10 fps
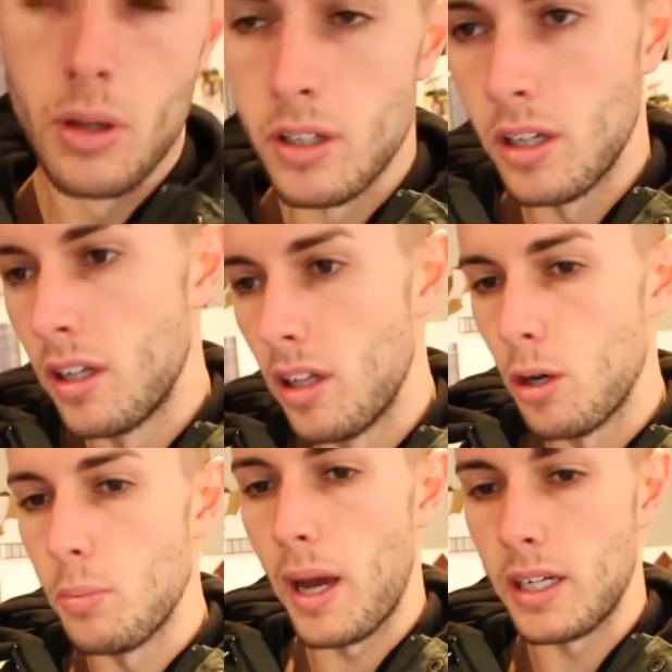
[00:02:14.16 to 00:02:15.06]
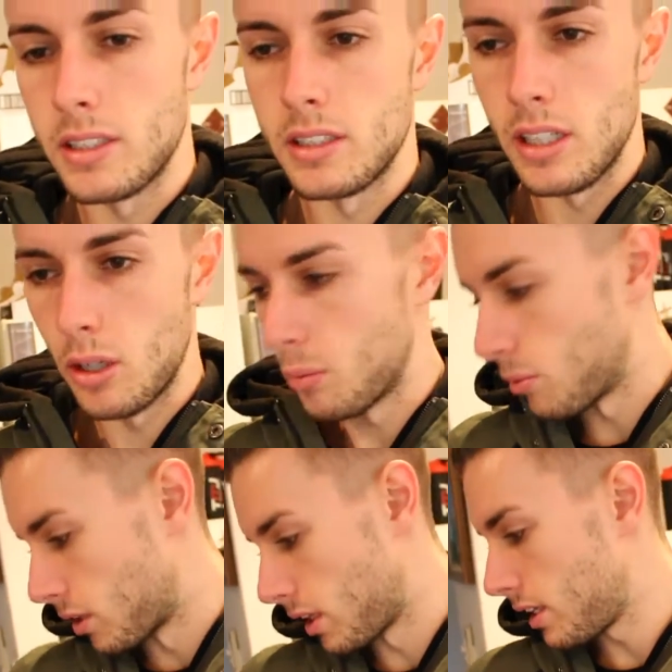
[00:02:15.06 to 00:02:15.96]
on the lower back just to help
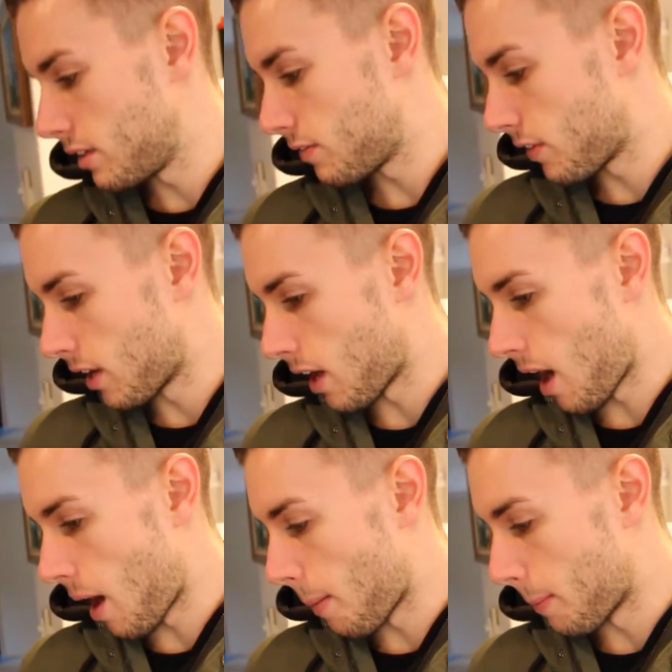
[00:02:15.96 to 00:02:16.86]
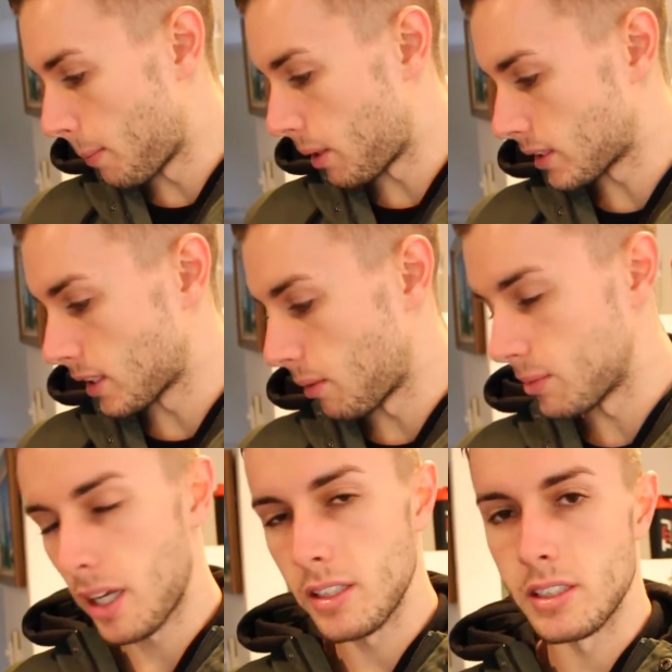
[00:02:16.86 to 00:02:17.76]
relieve
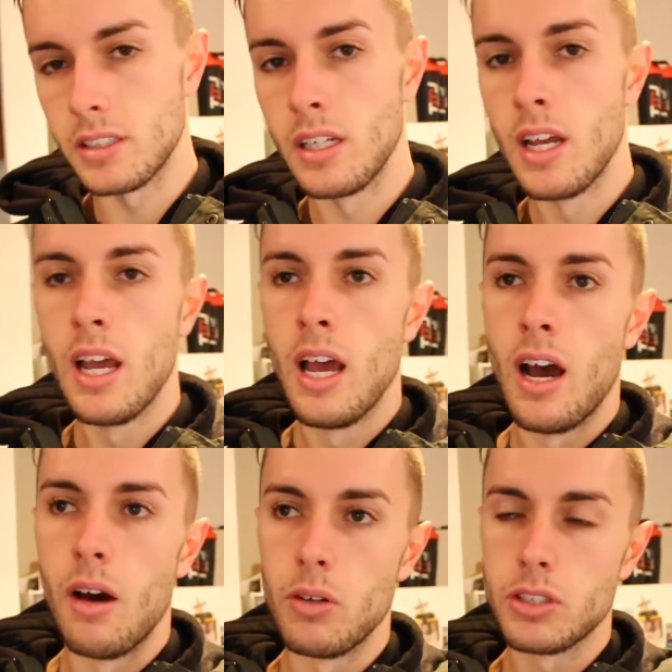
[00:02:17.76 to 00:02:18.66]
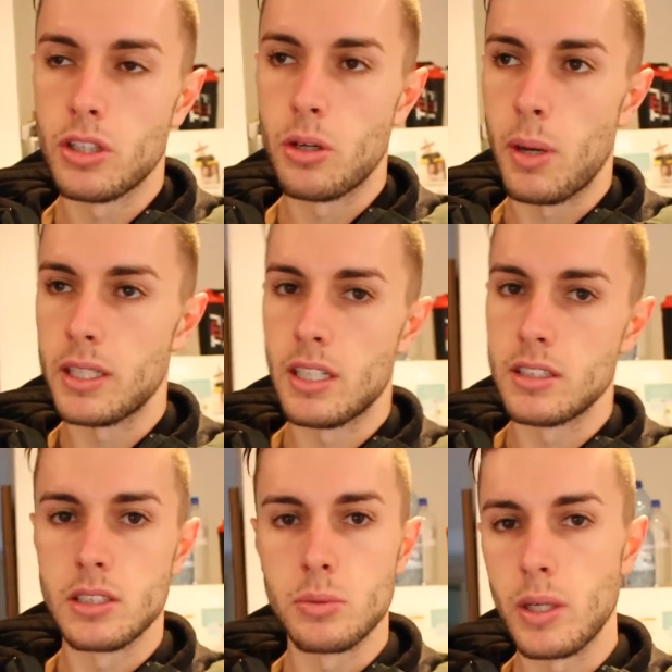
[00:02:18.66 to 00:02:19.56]
some tension. I've also got a
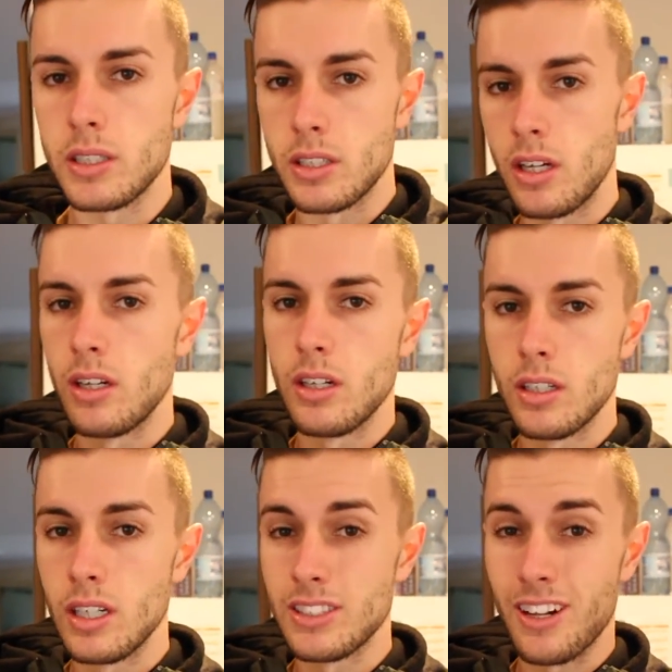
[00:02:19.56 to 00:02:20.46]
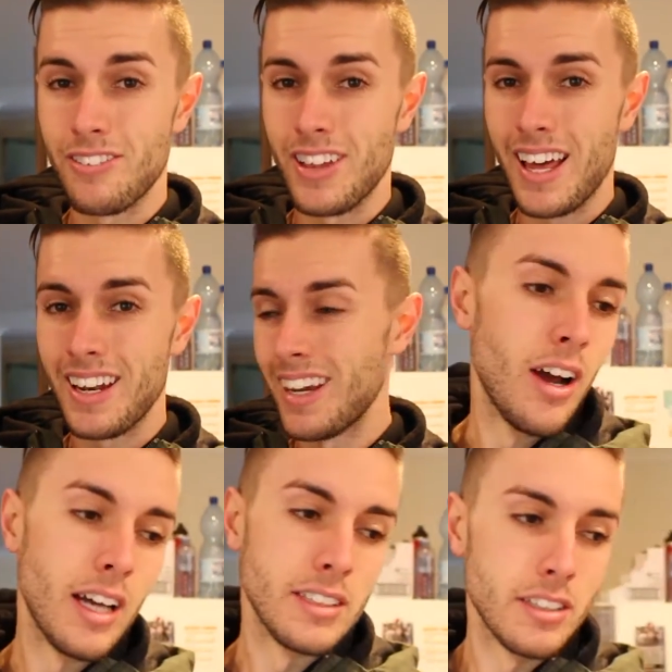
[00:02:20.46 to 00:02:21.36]
massage this week, so excited for that.
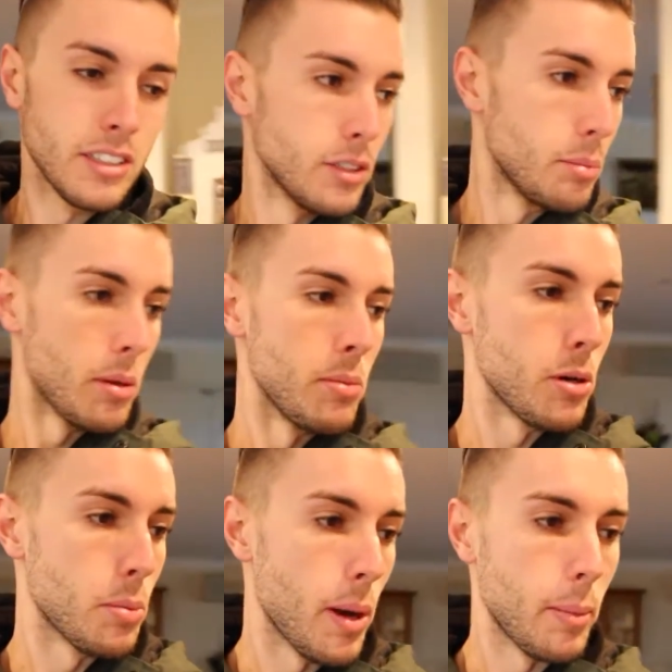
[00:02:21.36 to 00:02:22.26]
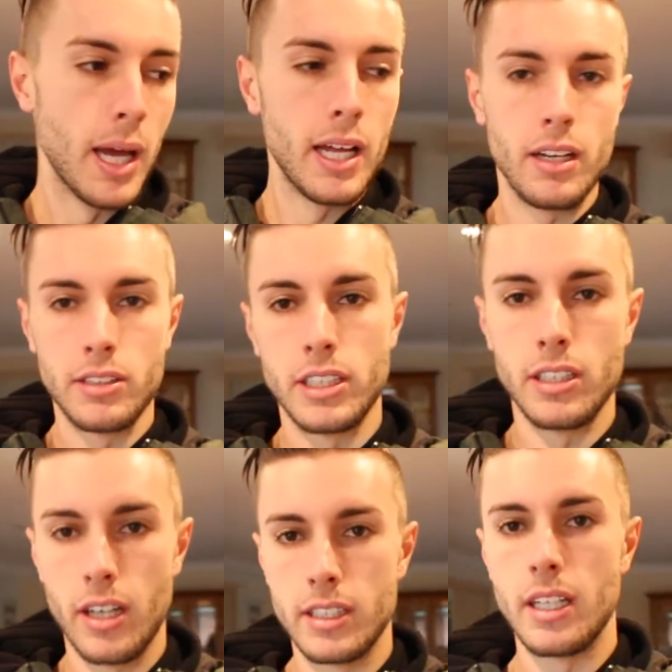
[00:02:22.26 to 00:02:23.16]
All right, so I'm gonna do a bit of meal prep and I'll see
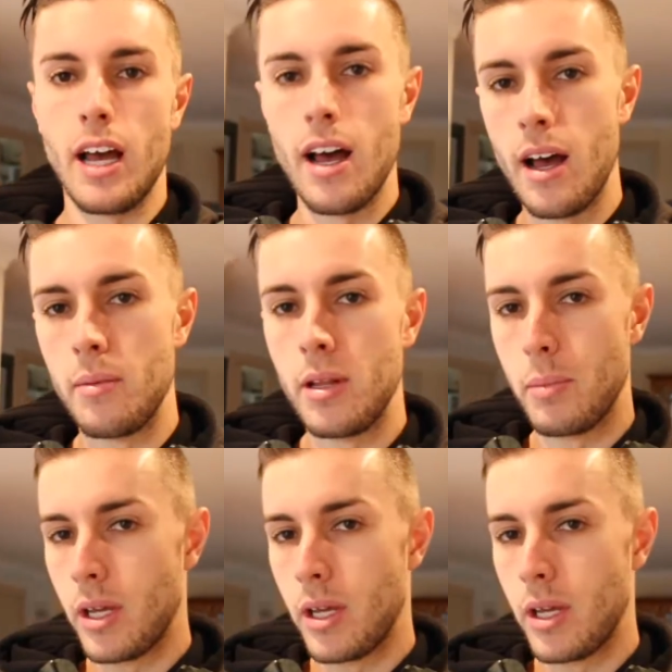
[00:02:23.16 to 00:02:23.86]
you guys in a